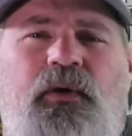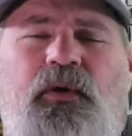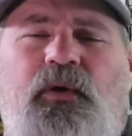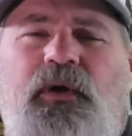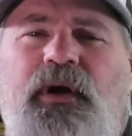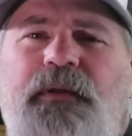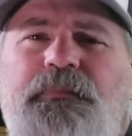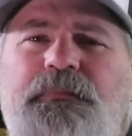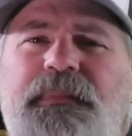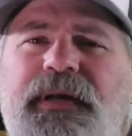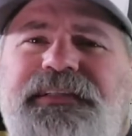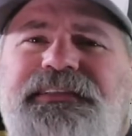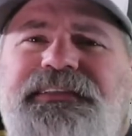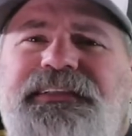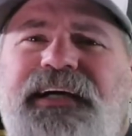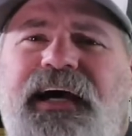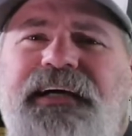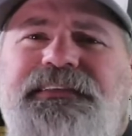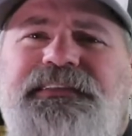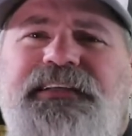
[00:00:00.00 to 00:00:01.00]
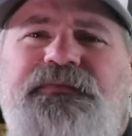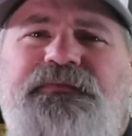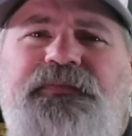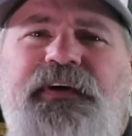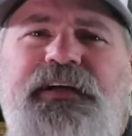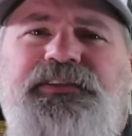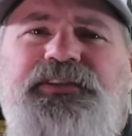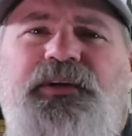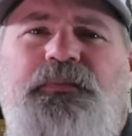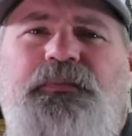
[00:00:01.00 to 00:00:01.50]
or a mid-sized
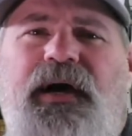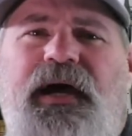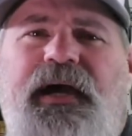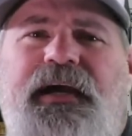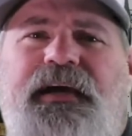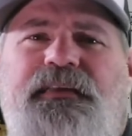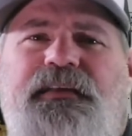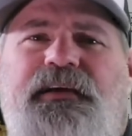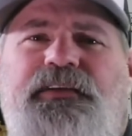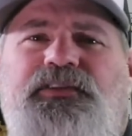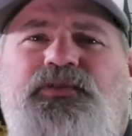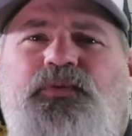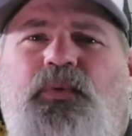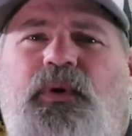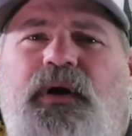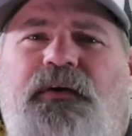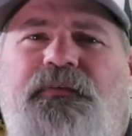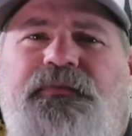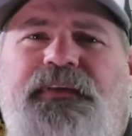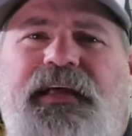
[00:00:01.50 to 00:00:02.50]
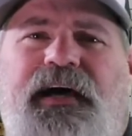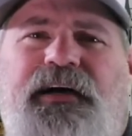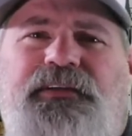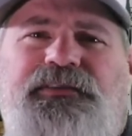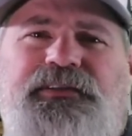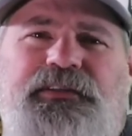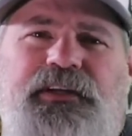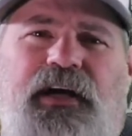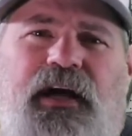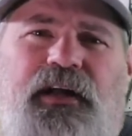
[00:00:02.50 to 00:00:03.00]
adventure bike in the
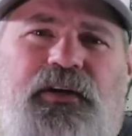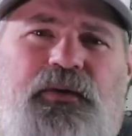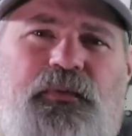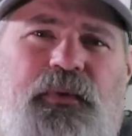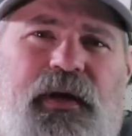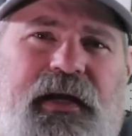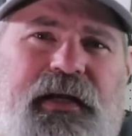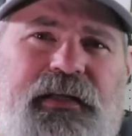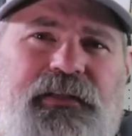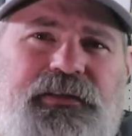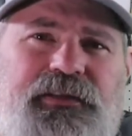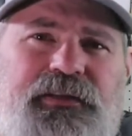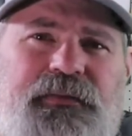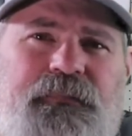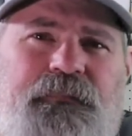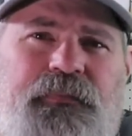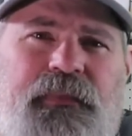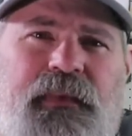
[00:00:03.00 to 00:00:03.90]
$12,000 range?